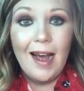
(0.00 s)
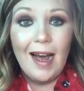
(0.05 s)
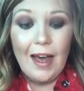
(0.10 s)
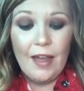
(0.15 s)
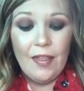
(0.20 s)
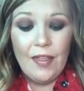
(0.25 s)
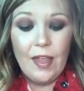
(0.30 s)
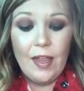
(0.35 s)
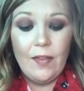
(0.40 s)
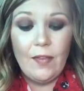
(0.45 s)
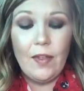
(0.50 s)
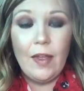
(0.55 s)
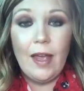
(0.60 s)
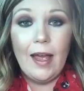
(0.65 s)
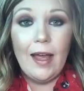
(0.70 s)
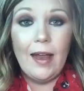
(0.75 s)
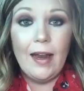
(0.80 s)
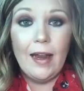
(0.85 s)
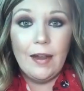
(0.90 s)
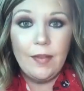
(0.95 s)
I think
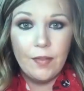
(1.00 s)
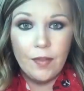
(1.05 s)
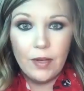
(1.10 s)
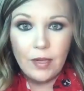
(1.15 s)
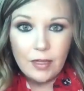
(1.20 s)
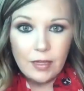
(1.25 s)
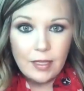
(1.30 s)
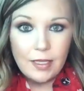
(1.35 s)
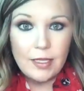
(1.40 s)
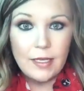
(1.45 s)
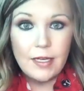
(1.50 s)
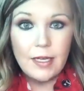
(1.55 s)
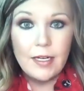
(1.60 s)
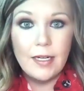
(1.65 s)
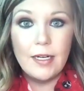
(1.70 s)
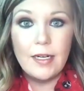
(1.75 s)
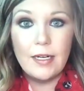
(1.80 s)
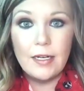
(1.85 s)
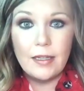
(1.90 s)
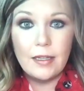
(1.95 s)
that in the
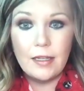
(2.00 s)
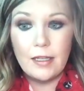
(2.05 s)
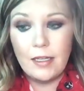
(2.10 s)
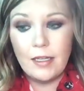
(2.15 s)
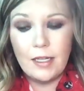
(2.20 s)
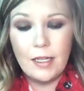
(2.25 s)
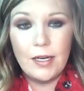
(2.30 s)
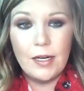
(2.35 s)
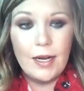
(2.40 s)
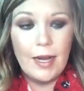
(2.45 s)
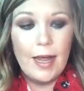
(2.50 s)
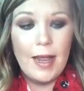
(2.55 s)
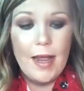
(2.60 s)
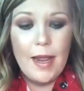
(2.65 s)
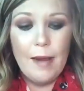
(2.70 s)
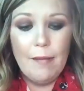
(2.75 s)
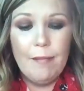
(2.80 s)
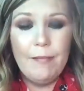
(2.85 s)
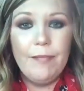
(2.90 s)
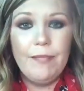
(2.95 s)
glitter
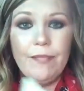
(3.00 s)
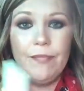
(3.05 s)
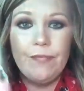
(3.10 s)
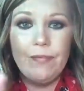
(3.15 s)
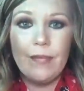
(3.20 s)
game,